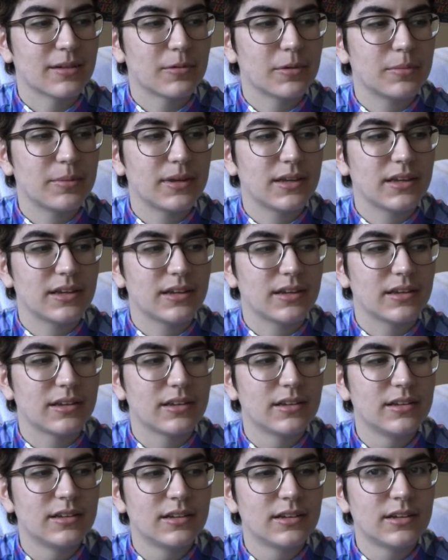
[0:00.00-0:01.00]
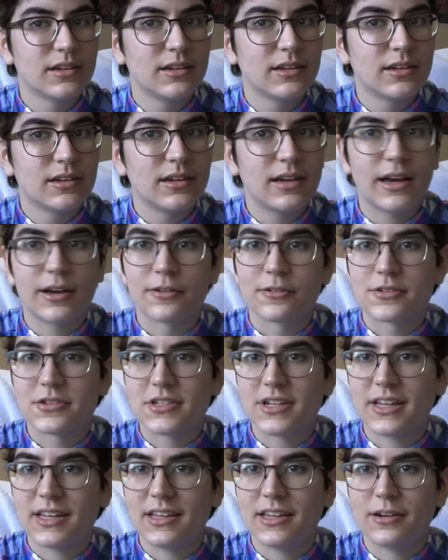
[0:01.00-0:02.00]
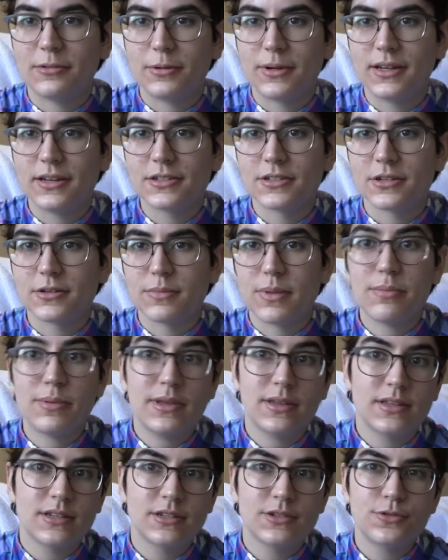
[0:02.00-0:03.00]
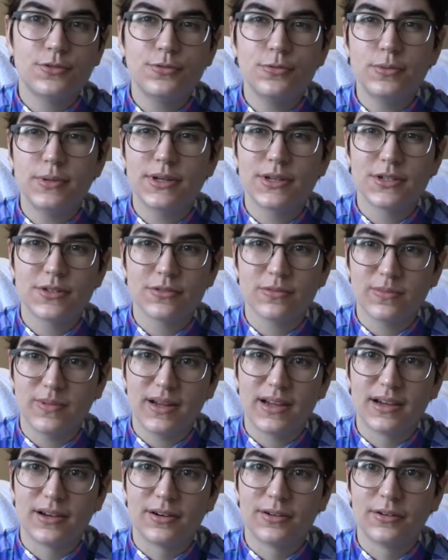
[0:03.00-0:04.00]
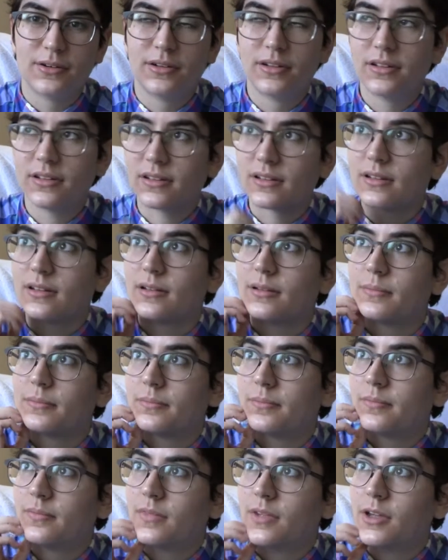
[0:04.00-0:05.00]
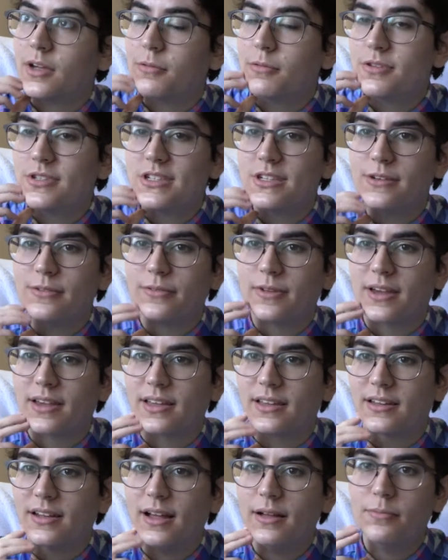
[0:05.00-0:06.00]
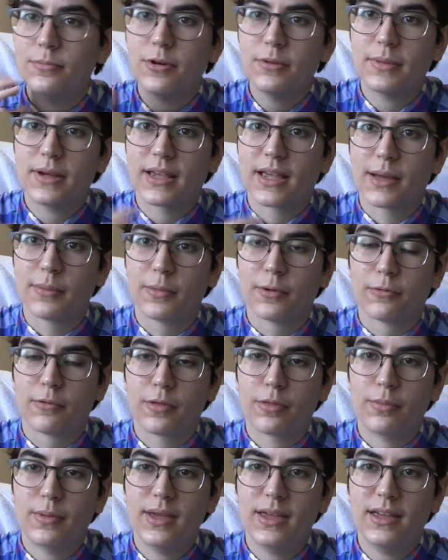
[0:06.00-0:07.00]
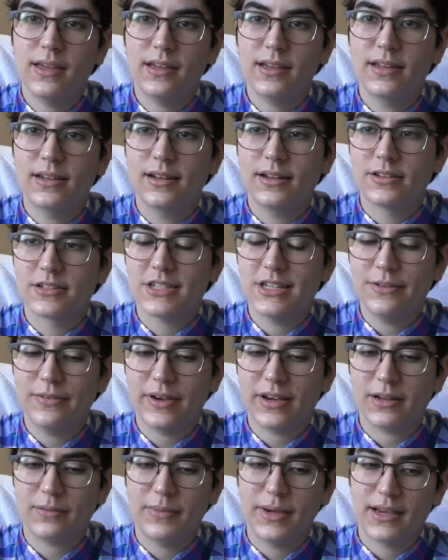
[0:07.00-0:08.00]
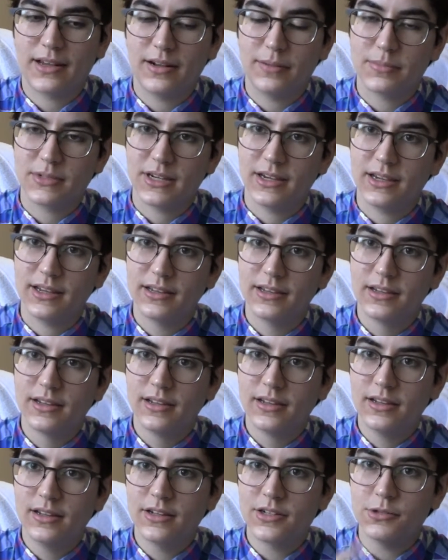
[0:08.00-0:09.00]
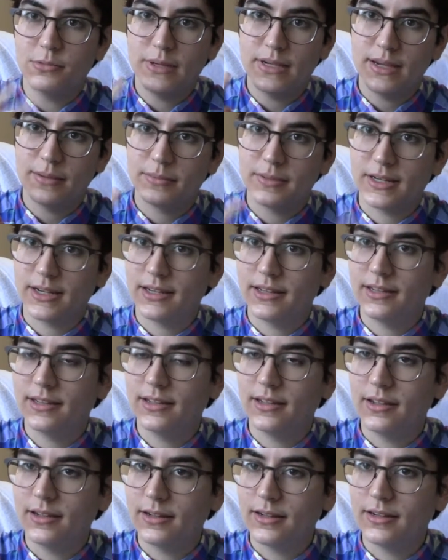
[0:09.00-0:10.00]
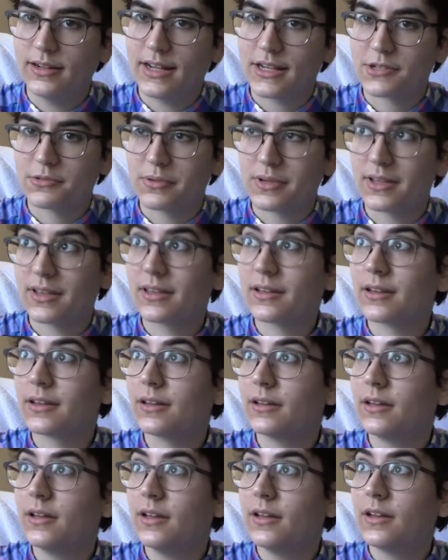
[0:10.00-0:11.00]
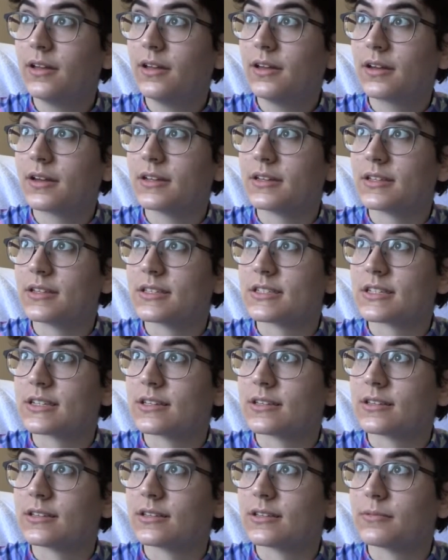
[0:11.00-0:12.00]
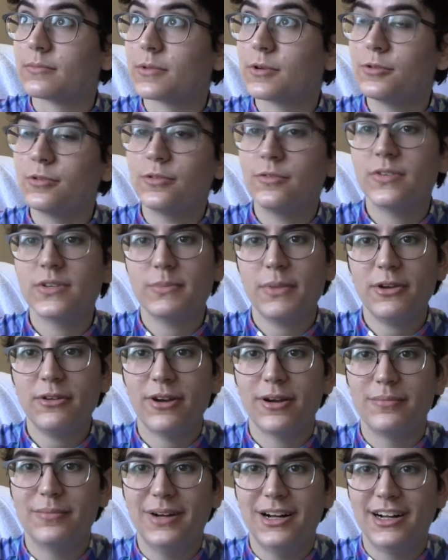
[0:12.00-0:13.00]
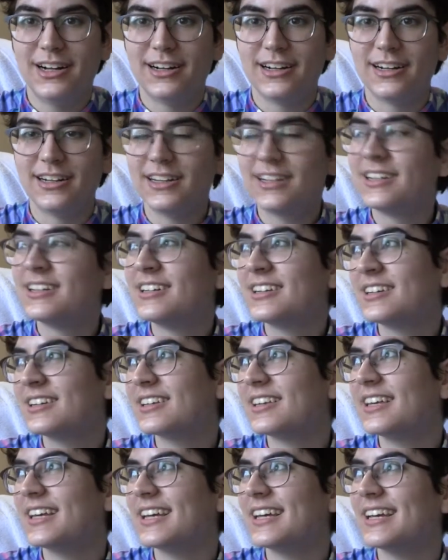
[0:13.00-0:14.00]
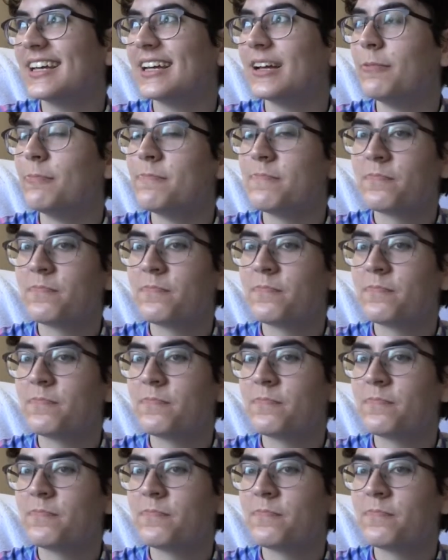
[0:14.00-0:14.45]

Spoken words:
I'm gonna be out of state in a week, so maybe 2 weeks from now. We'll see if I can. I'll bring my camera with me, and I'll see if I can make an update, a 2 week update, next week. Because I'm going to visit my grandma. Yeah.